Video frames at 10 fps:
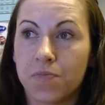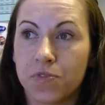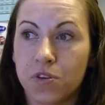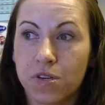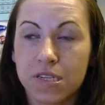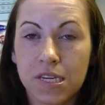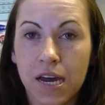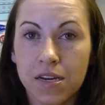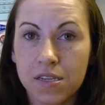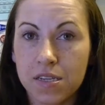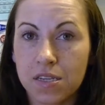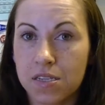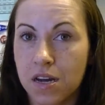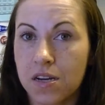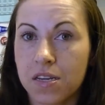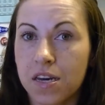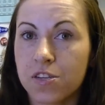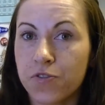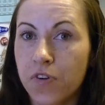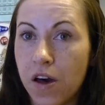So status is not going to get
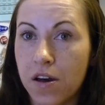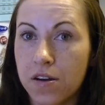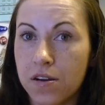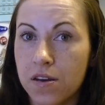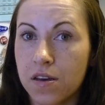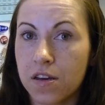as far,